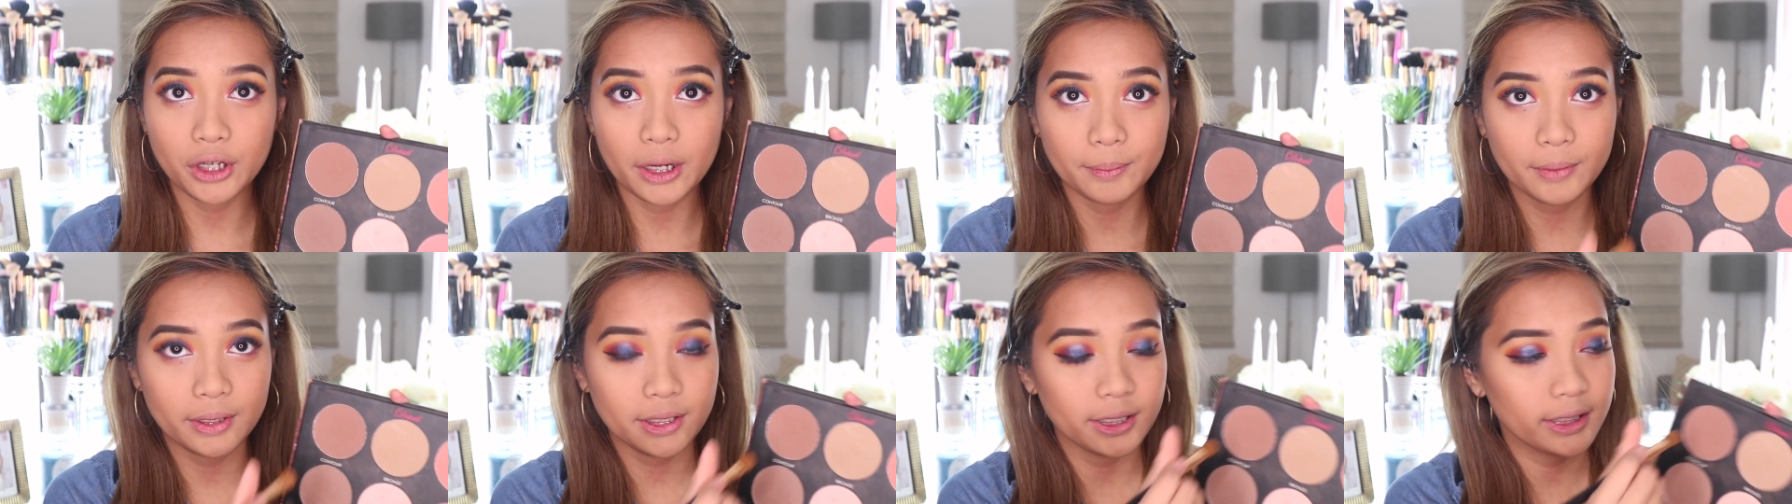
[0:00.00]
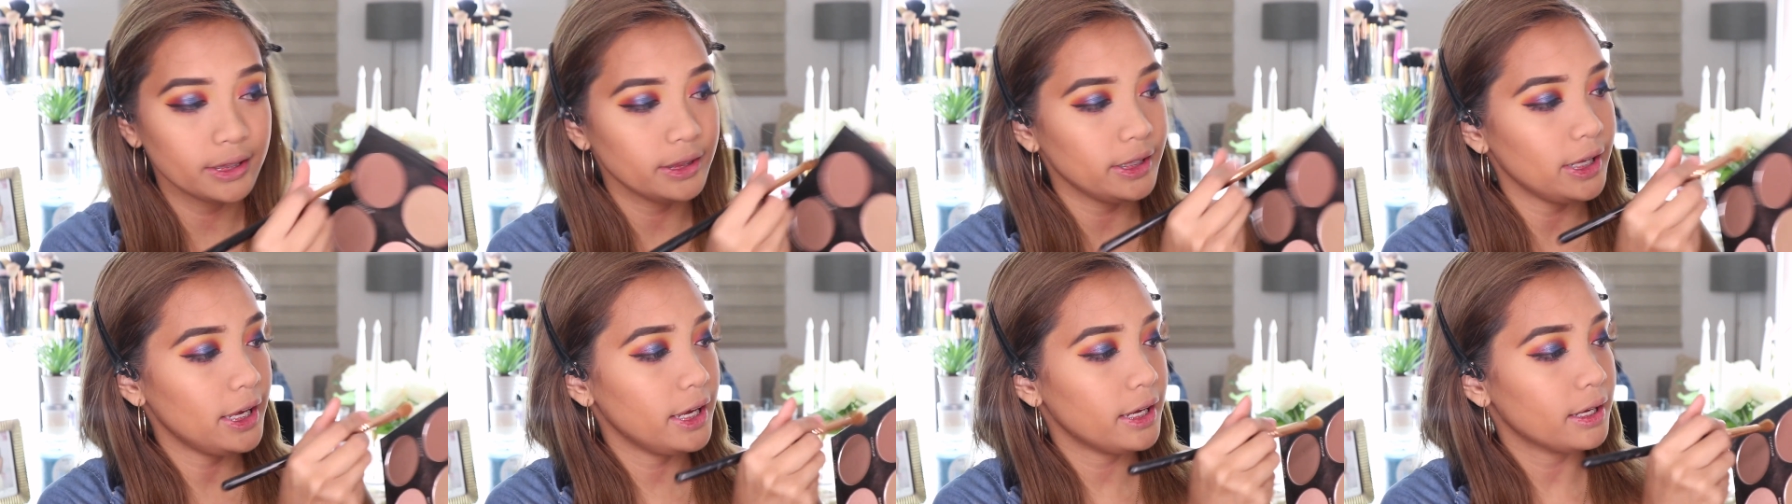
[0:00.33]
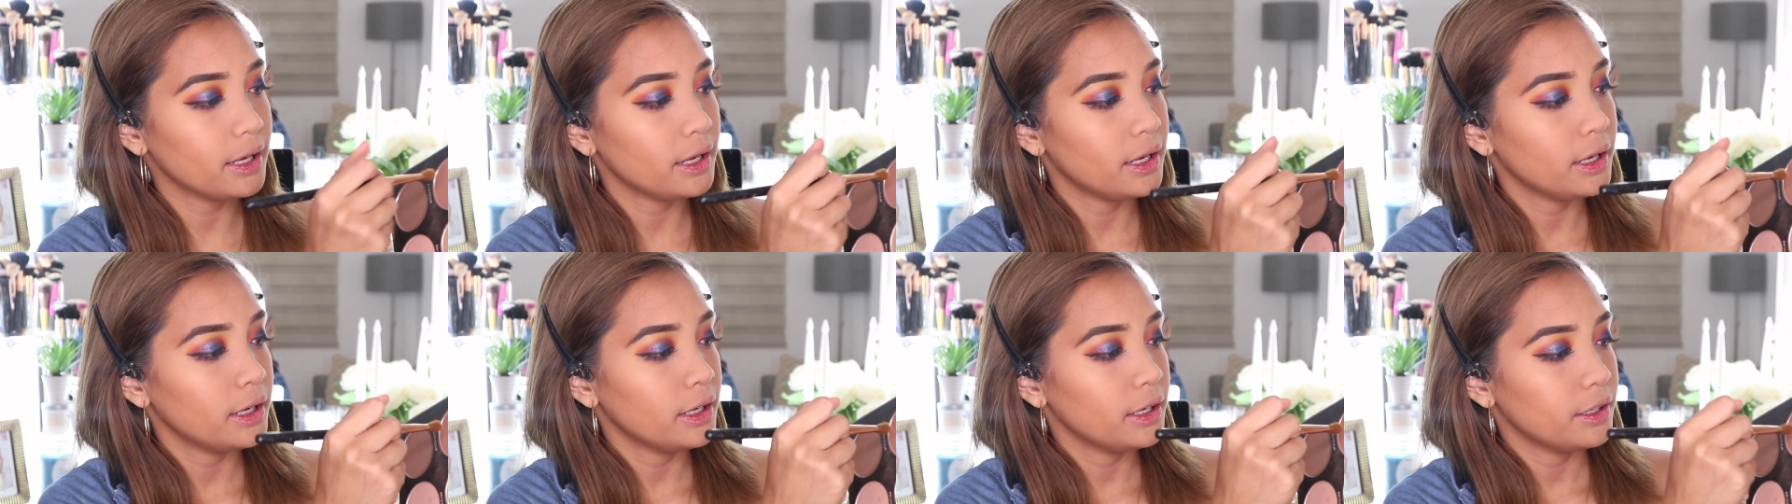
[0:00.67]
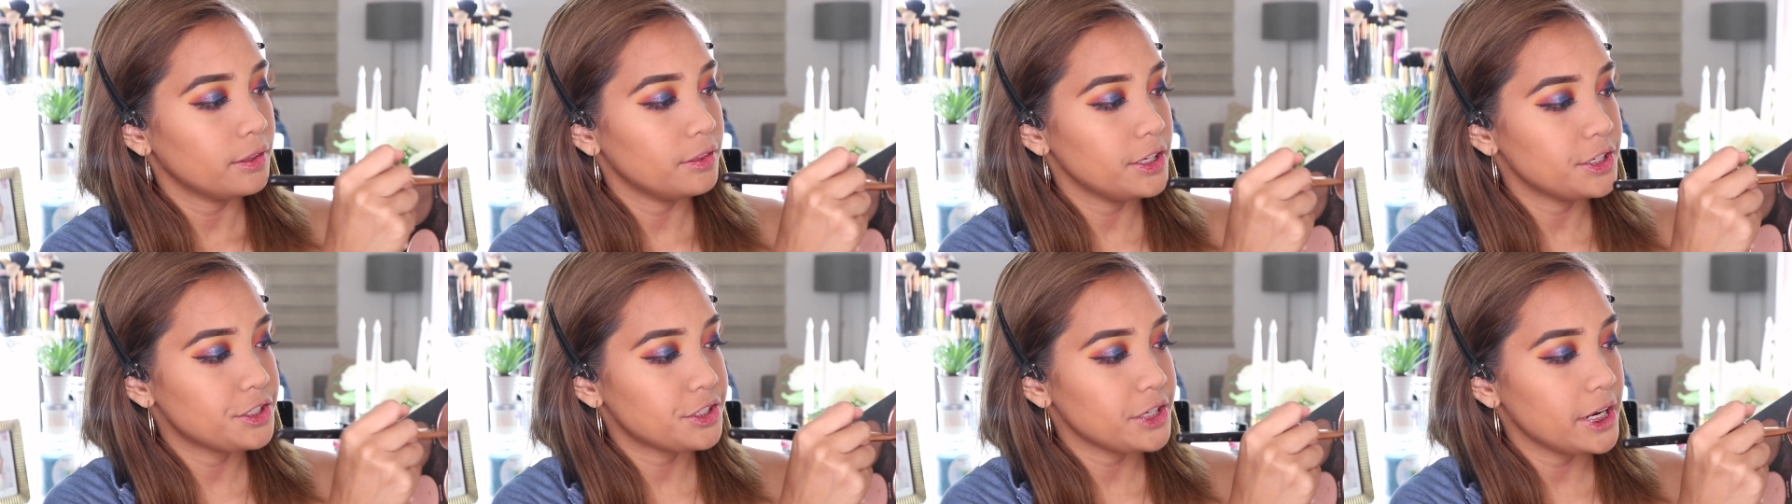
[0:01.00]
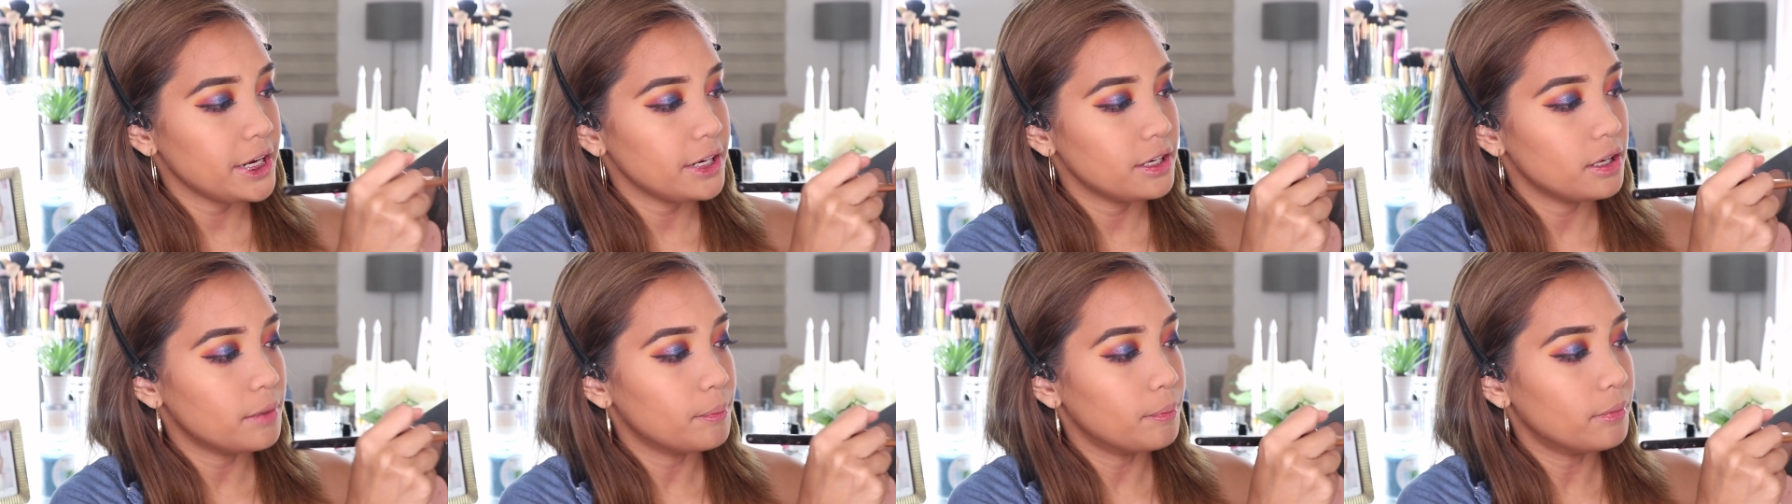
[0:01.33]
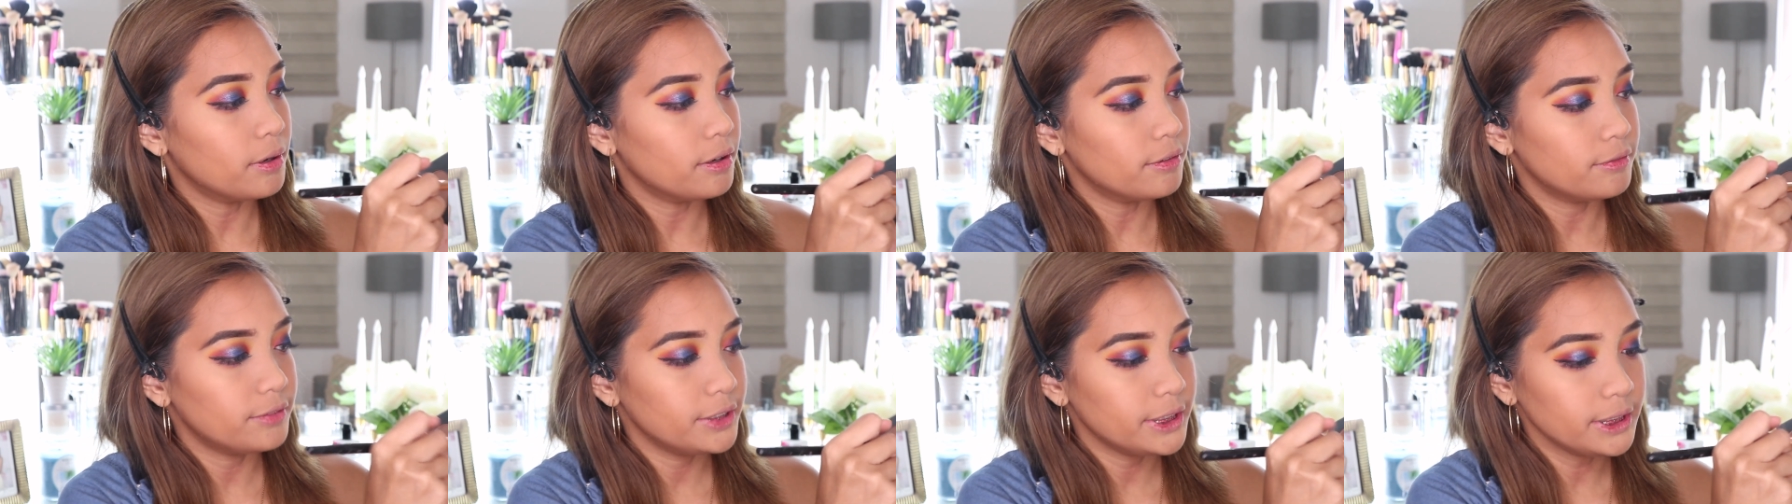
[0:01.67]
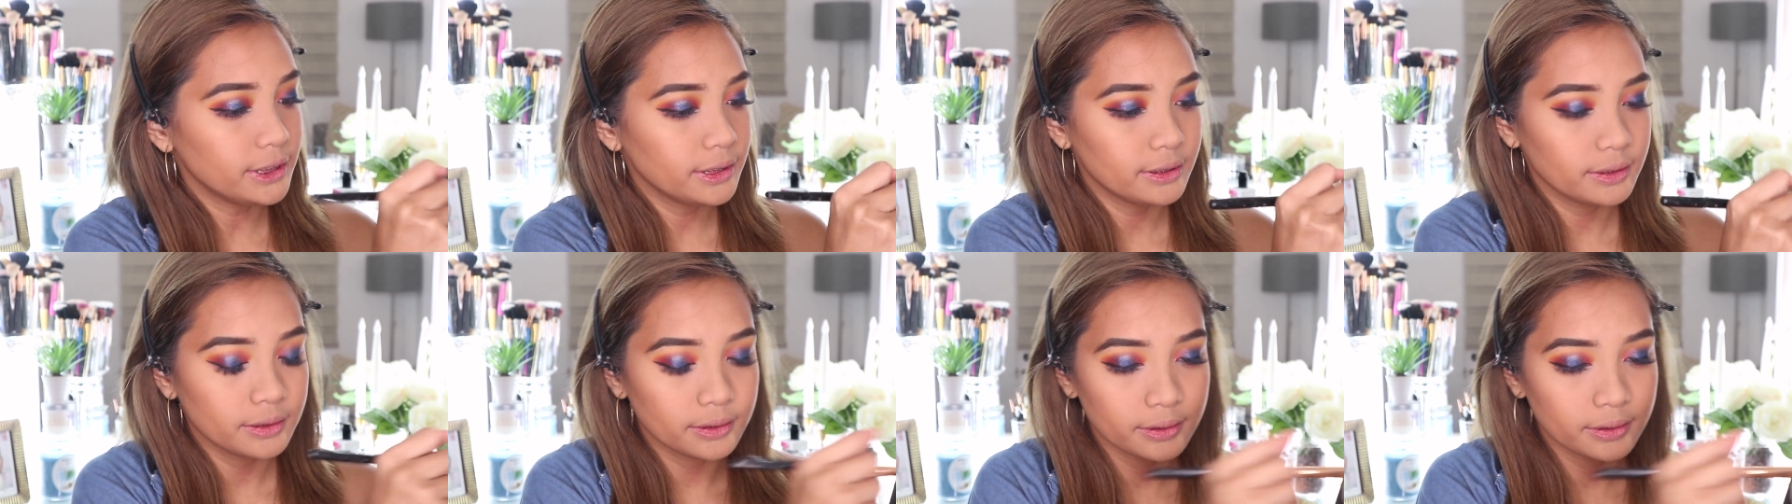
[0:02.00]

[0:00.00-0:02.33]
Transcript: I'm gonna take the shade above it.